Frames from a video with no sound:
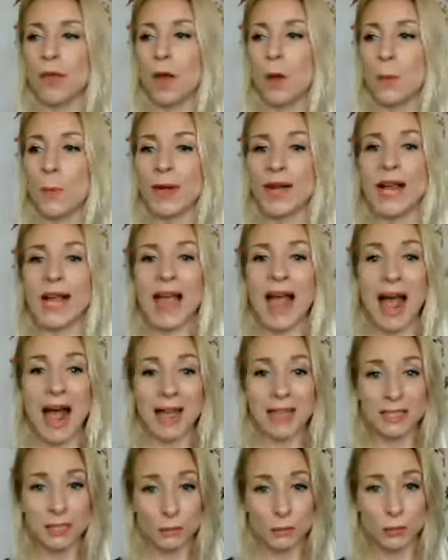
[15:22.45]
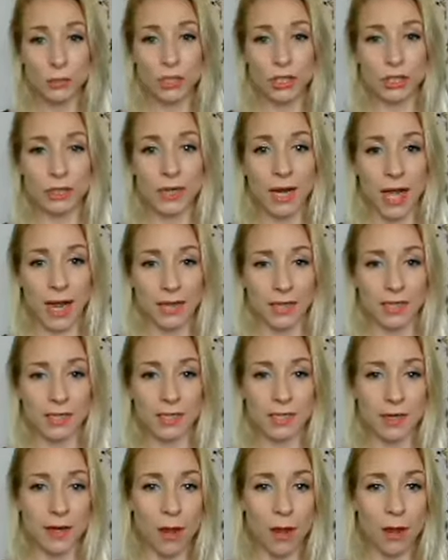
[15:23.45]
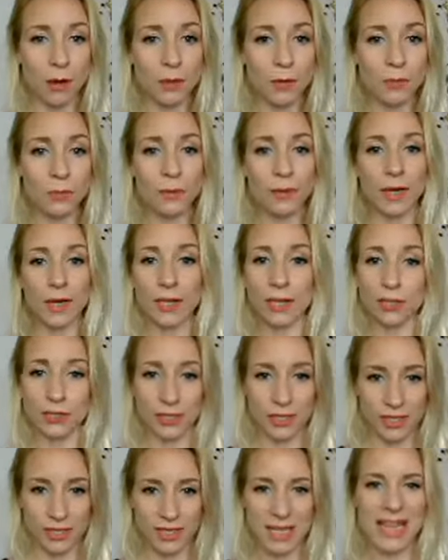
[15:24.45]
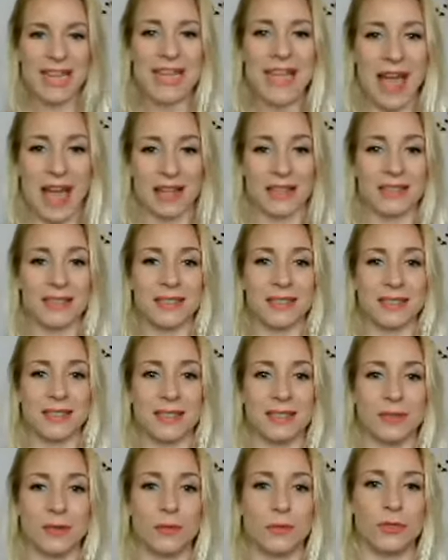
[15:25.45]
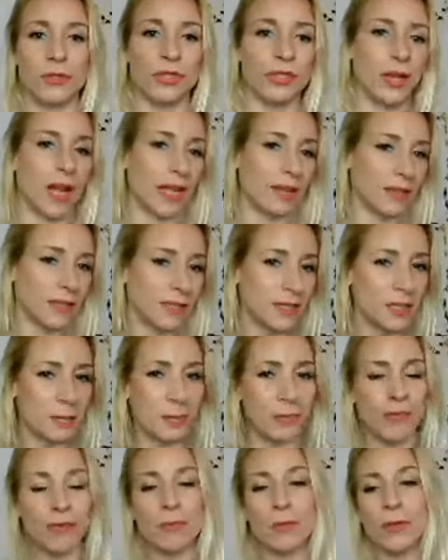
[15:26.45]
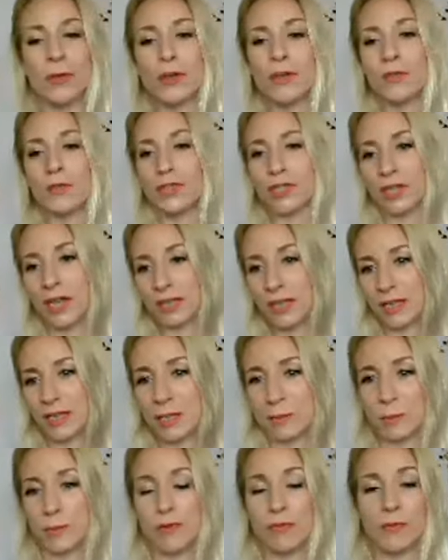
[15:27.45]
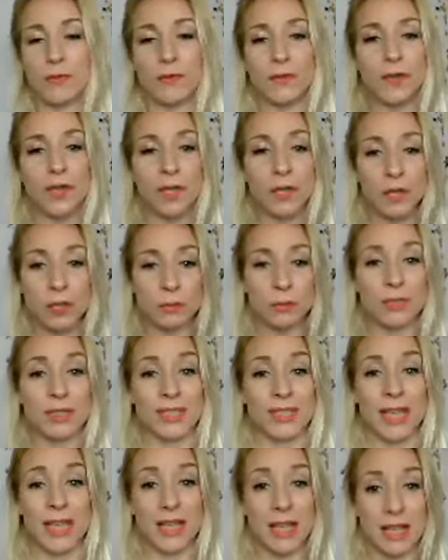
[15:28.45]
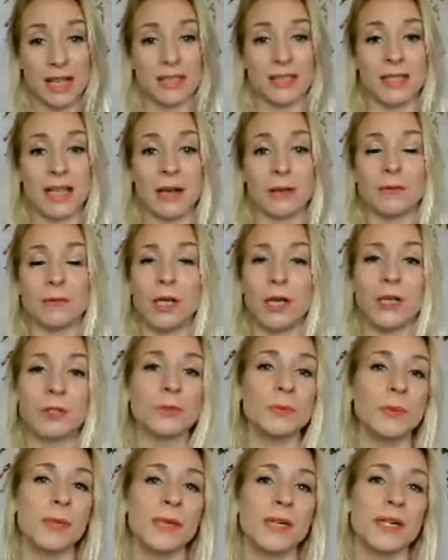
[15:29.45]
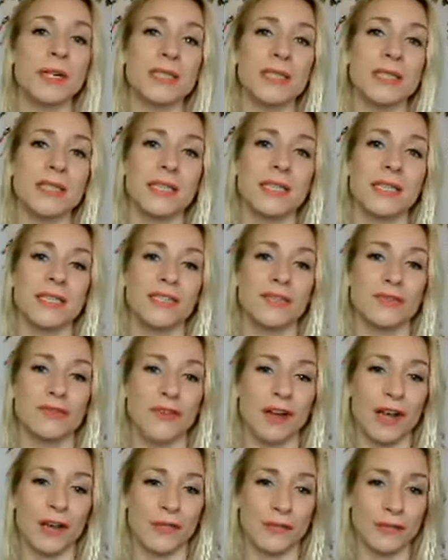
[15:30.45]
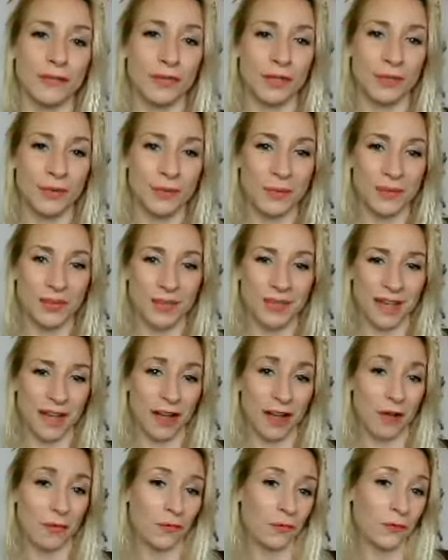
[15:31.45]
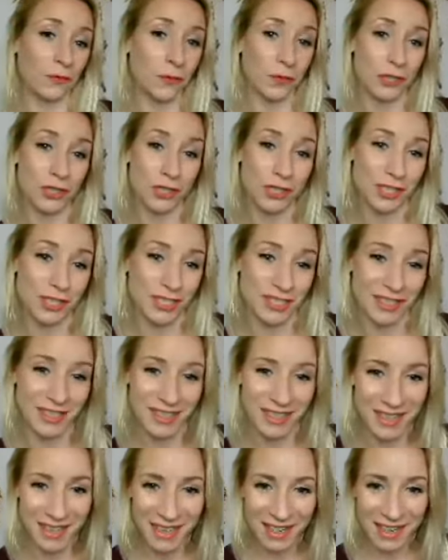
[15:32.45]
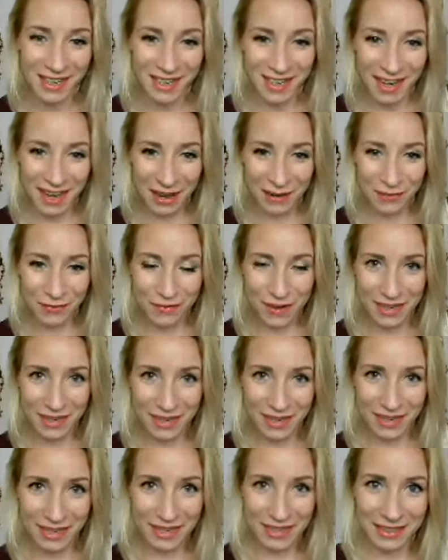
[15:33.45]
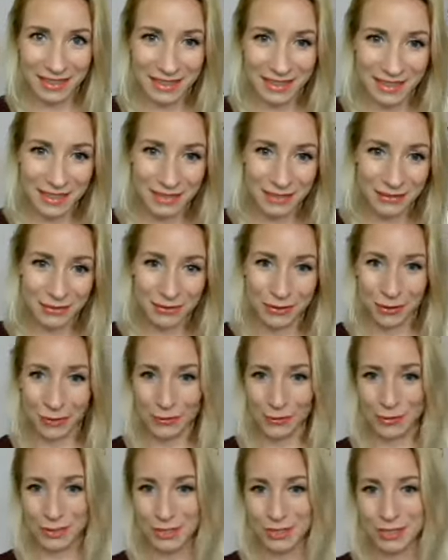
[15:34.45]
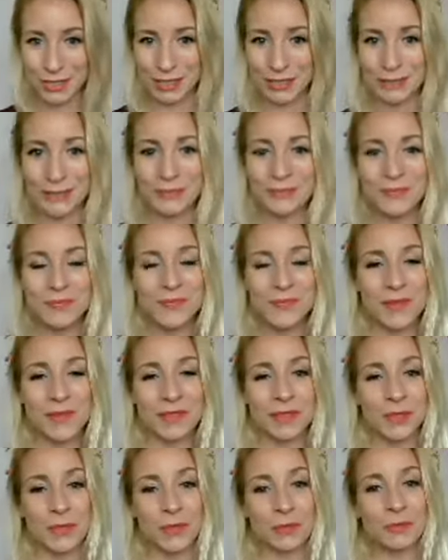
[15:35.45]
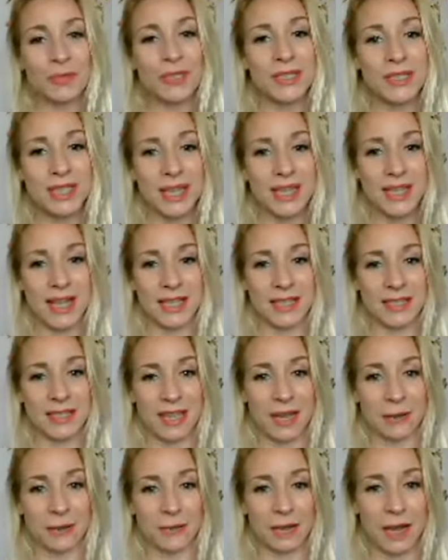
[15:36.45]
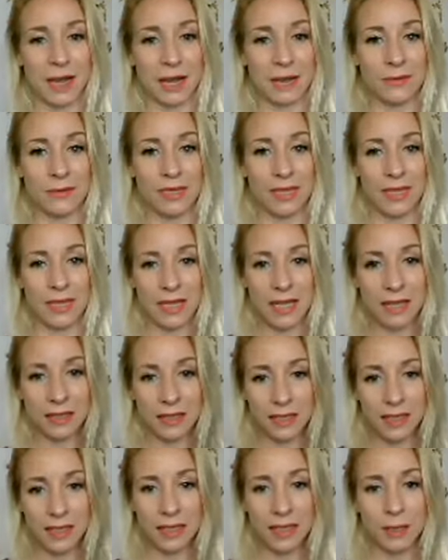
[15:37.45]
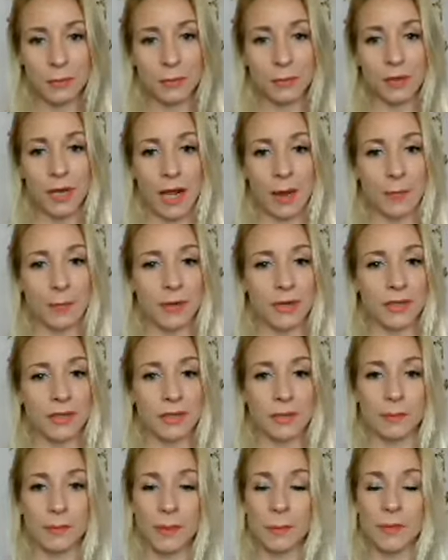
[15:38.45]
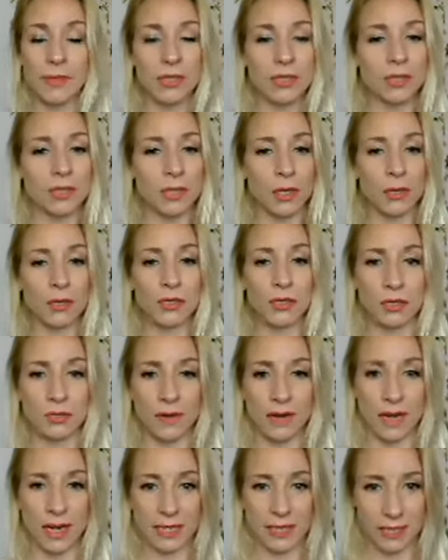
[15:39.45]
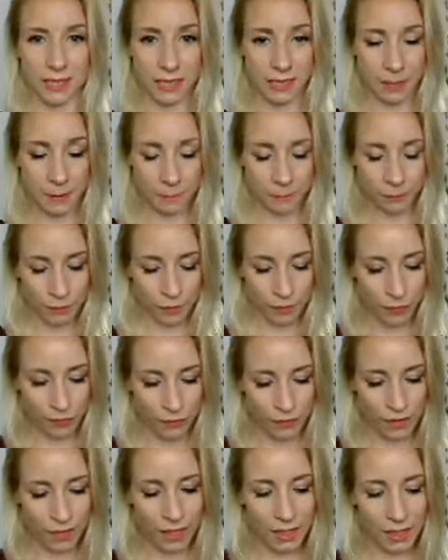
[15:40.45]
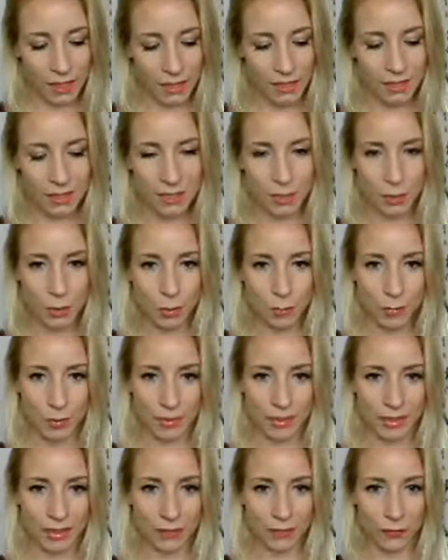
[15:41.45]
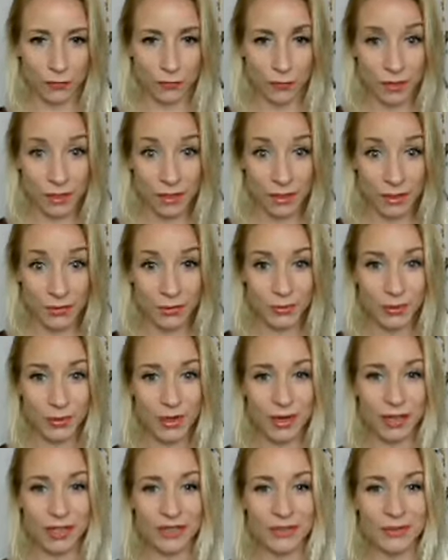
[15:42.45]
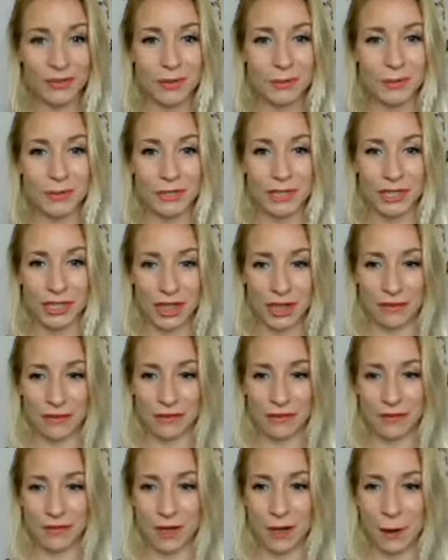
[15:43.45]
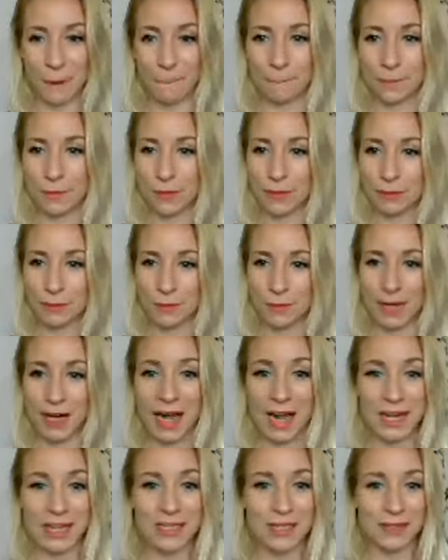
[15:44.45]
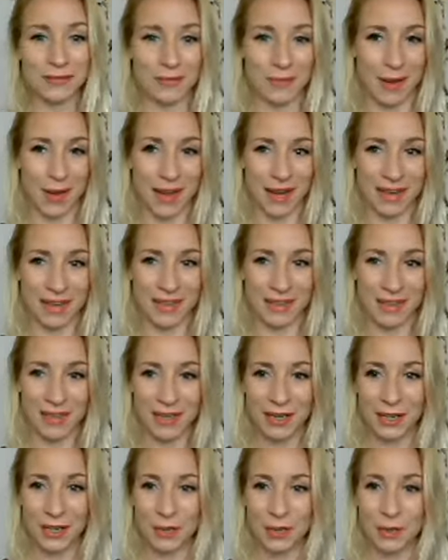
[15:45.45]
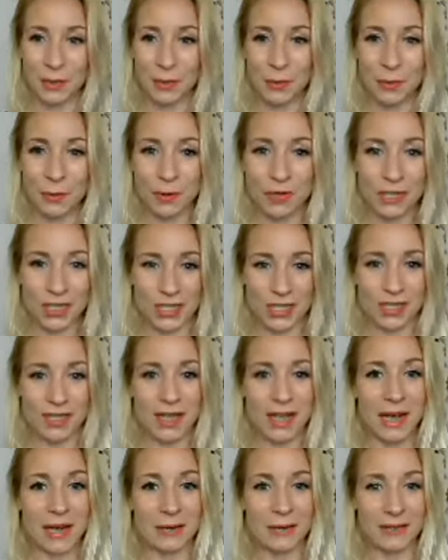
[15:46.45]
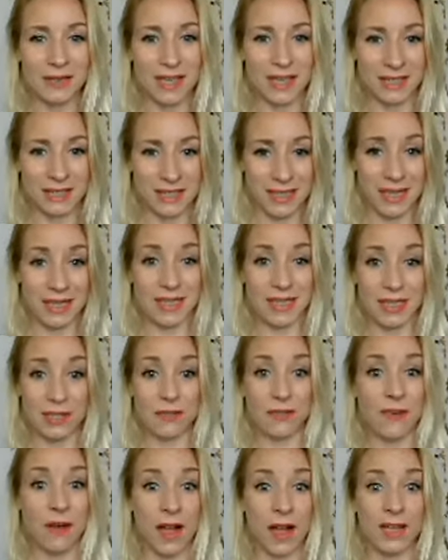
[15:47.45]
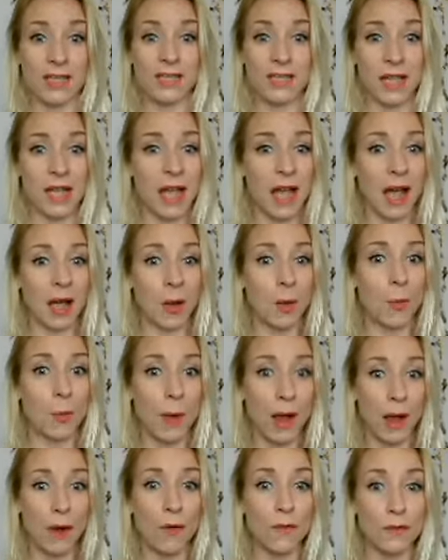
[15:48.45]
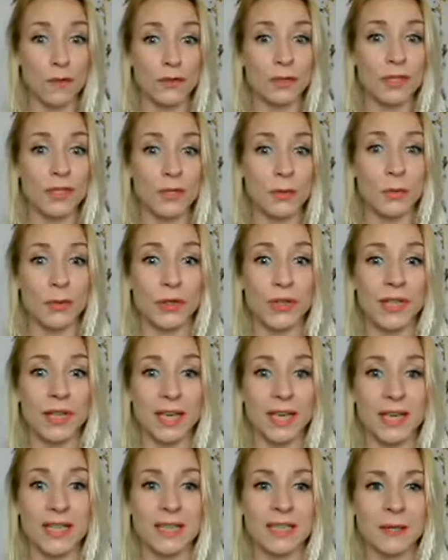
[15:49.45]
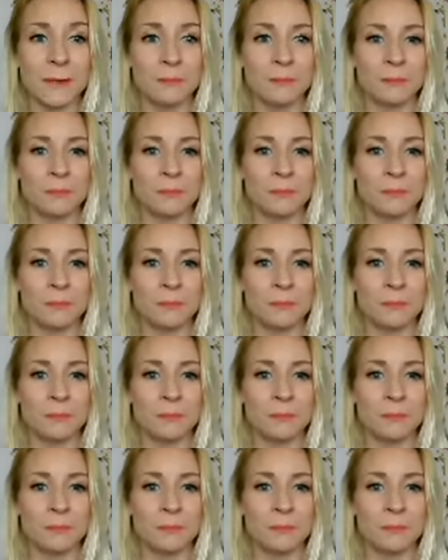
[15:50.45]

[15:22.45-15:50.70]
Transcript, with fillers: And when I ask, would you like to know, you just say yes. Would you like this to be removed? Would you like that to be removed? You must say yes out loud, because it's divine free will. Can't force you to have any healing that you don't want to. So you must say yes out loud, and then the healing will happen. So maybe just close your eyes and feel into your body and feel what, what will shift. Um, there's some clients of mine who are watching now, and they'll testify to how powerful this work is.